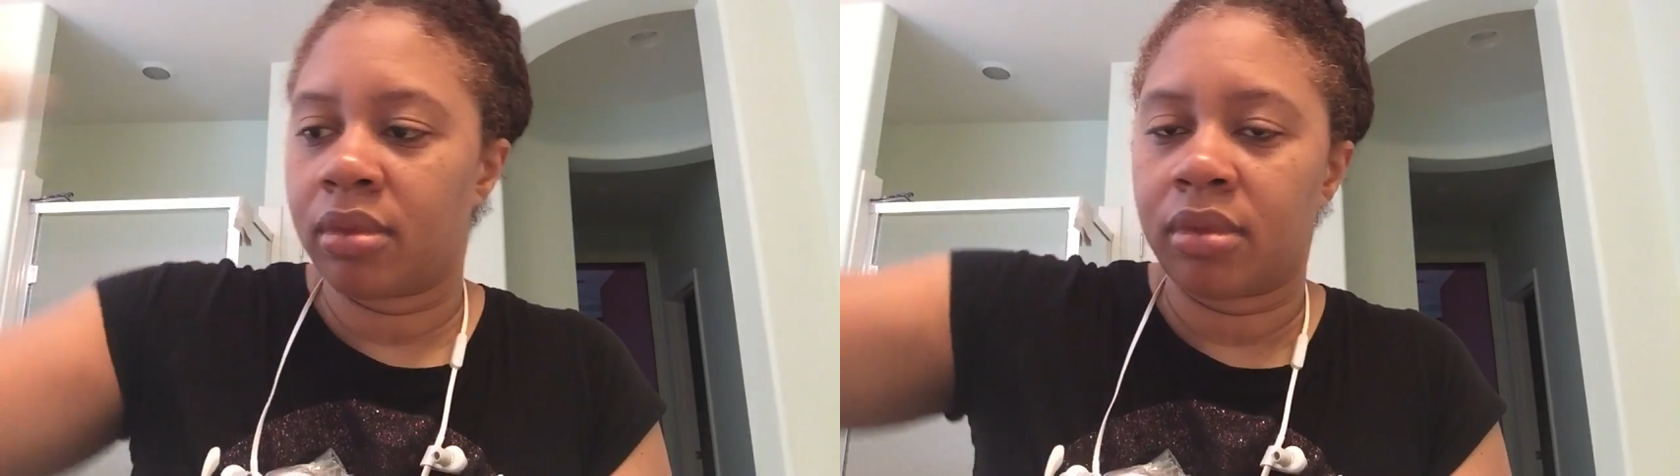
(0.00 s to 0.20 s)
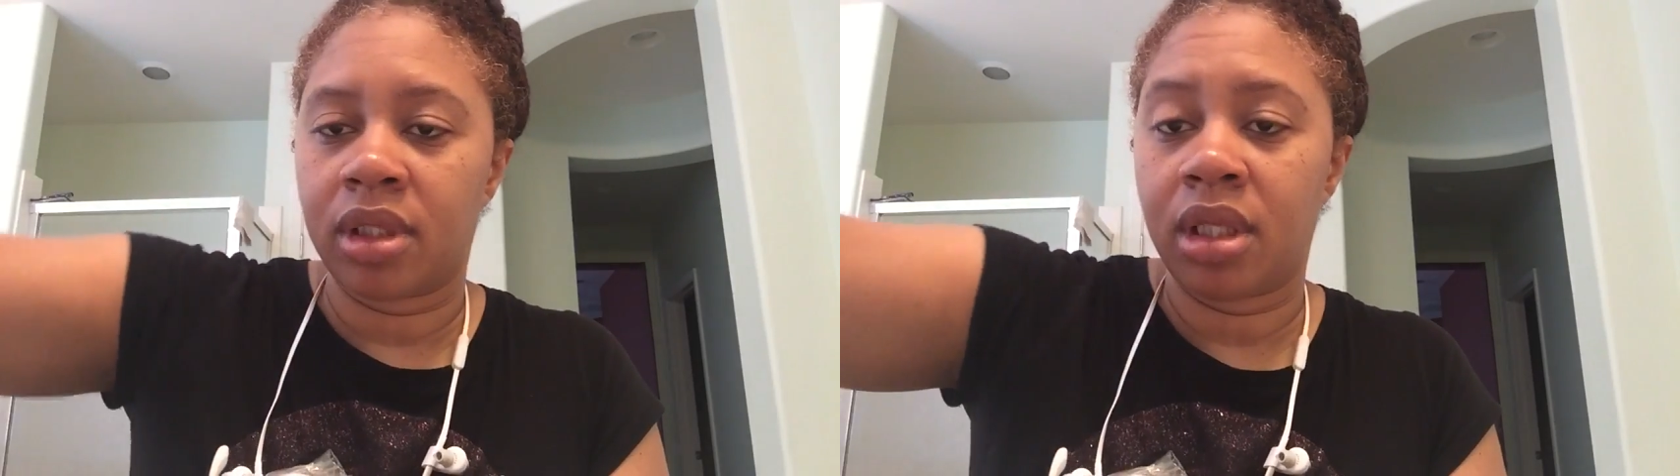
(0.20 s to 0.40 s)

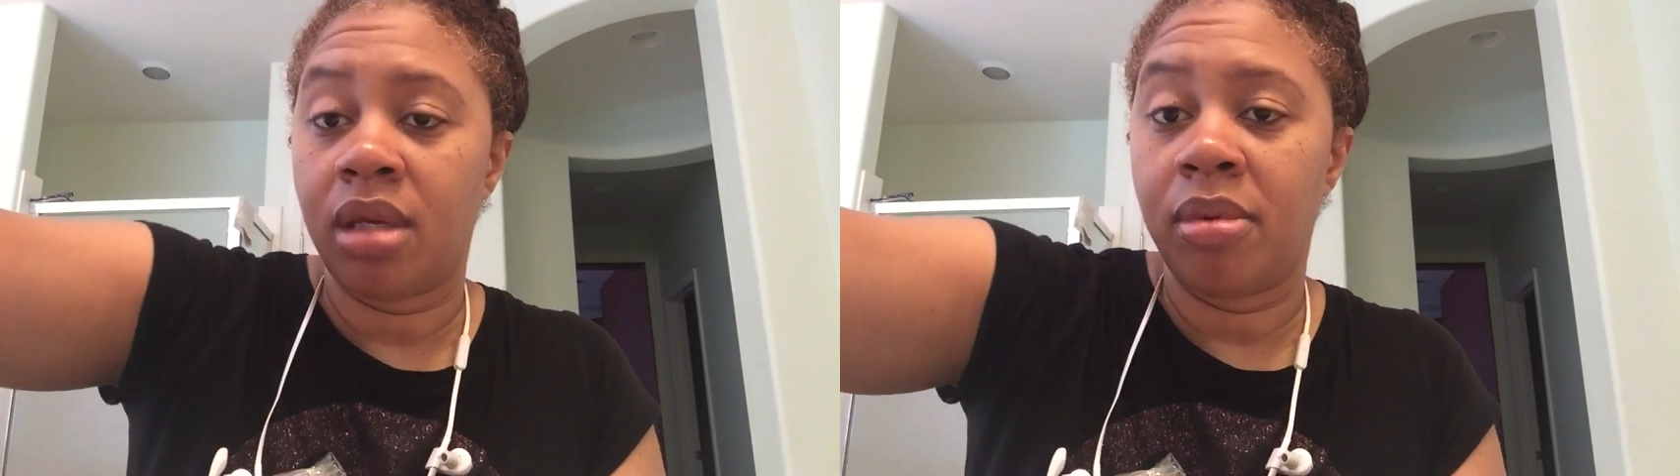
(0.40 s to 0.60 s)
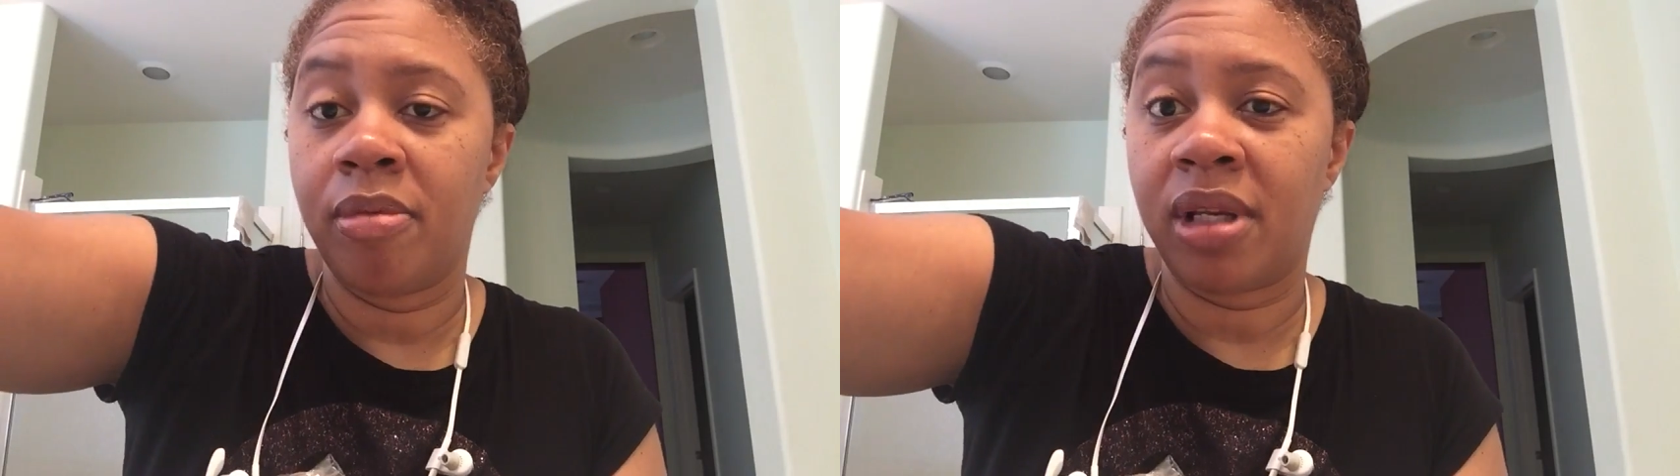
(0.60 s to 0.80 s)
And mm, this
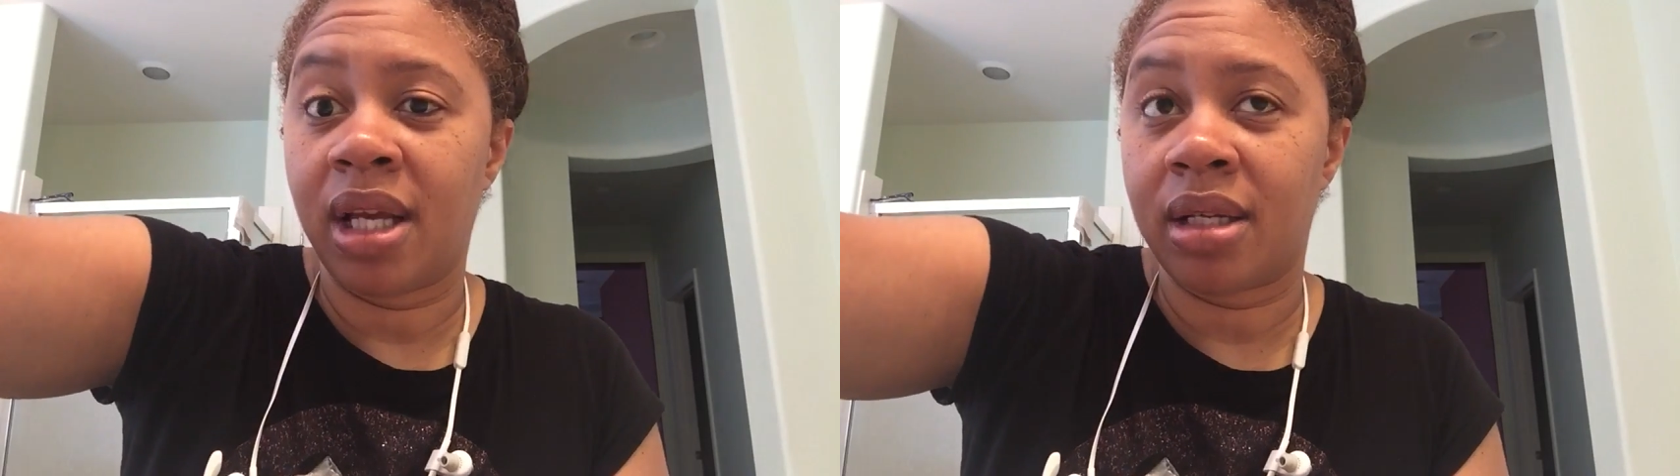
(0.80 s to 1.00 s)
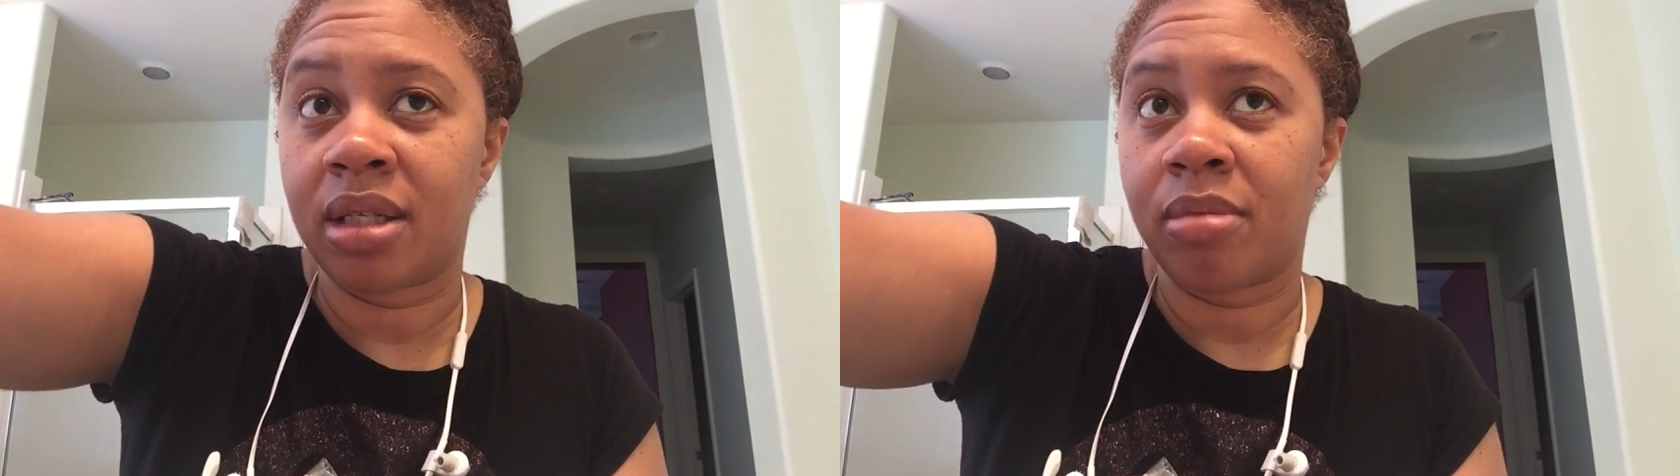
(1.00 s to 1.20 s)
kiwi
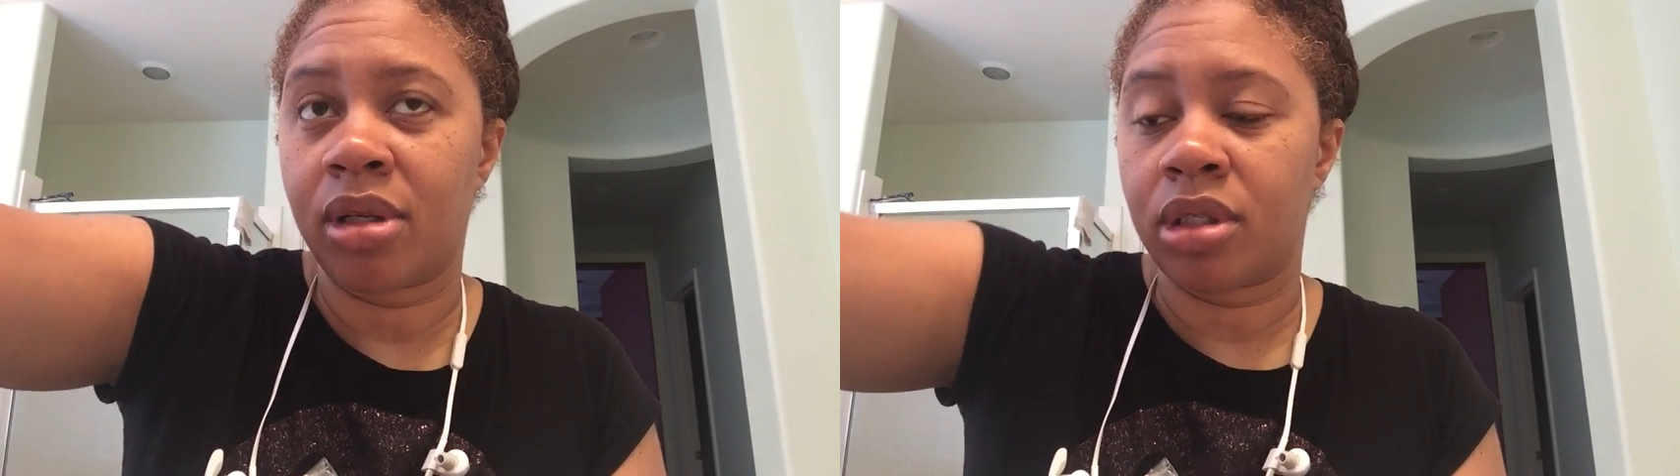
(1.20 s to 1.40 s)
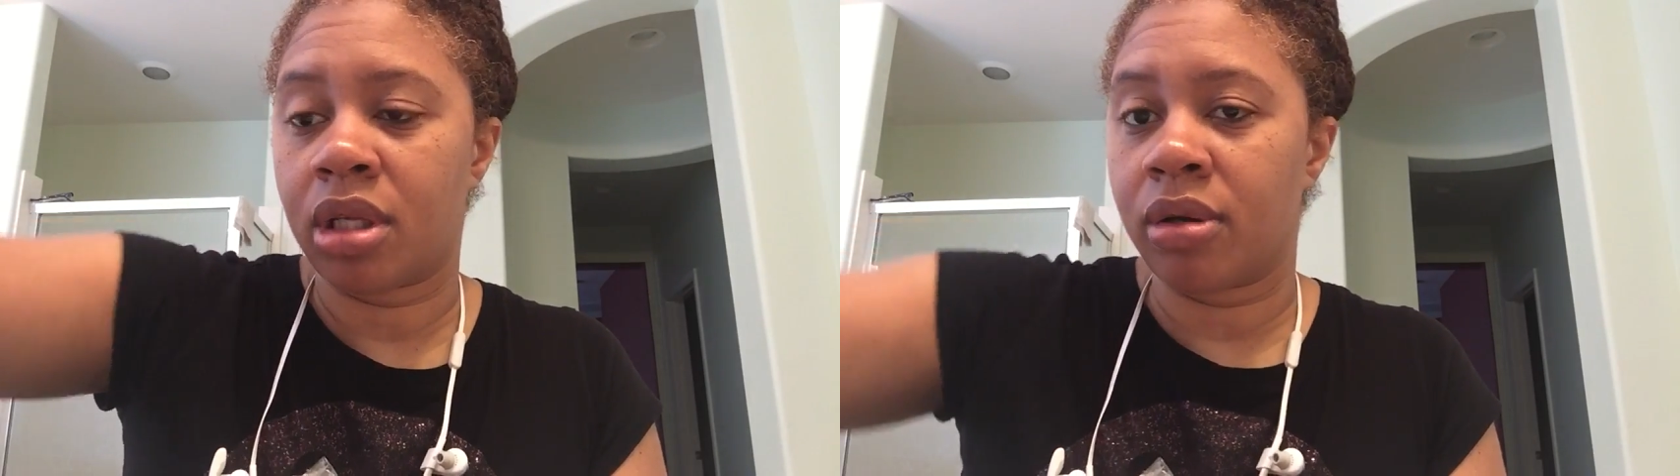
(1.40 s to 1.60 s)
banana
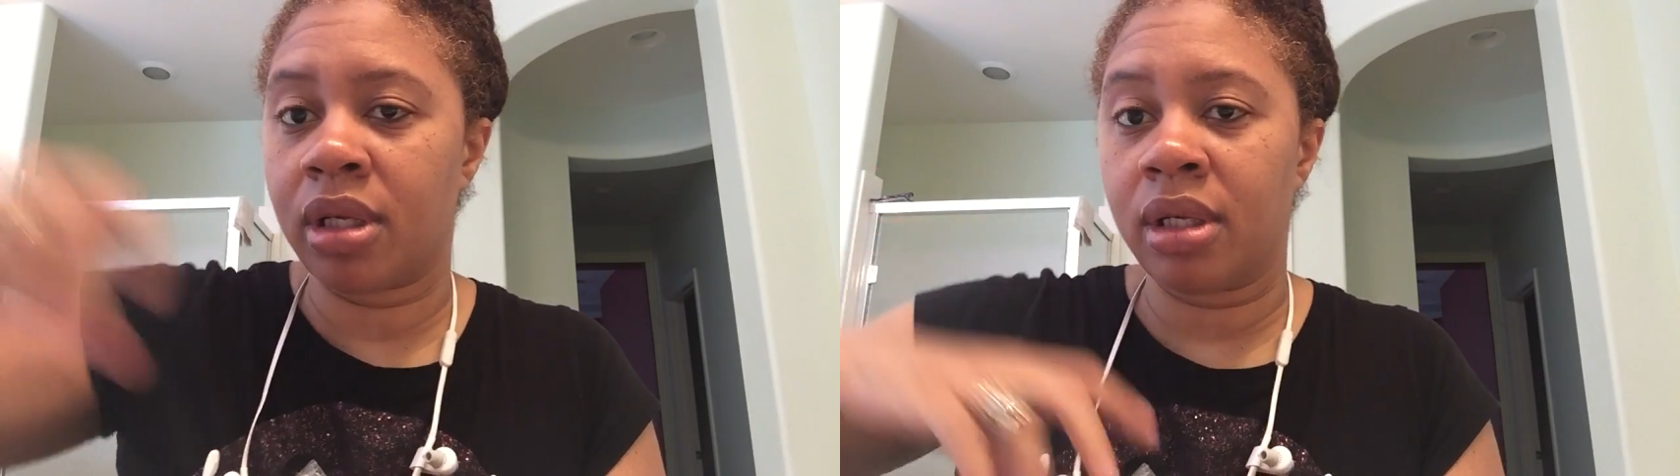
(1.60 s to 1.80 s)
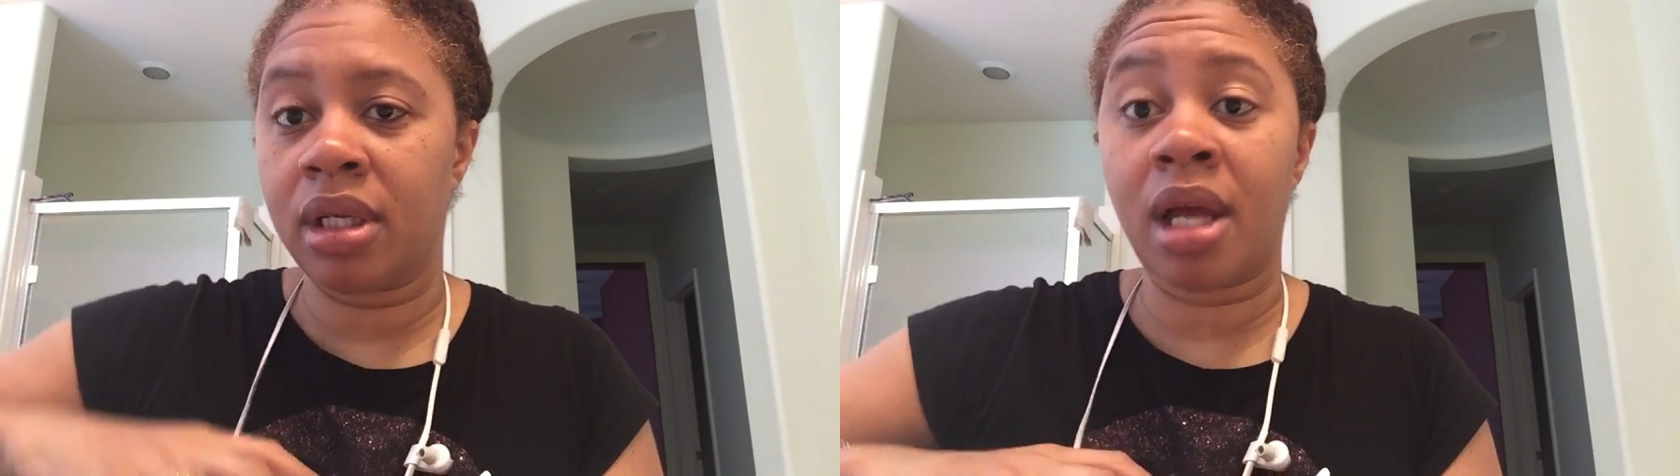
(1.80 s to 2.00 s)
smells so good.